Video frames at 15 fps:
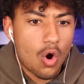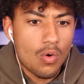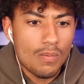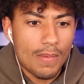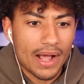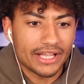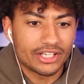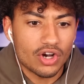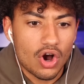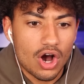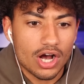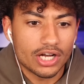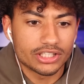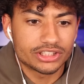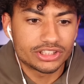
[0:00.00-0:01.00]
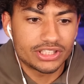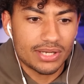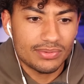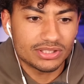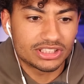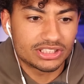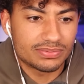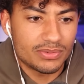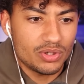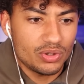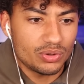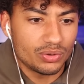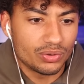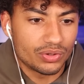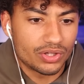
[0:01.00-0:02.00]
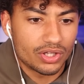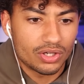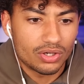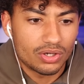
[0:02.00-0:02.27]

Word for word: oh my gosh, that was smooth.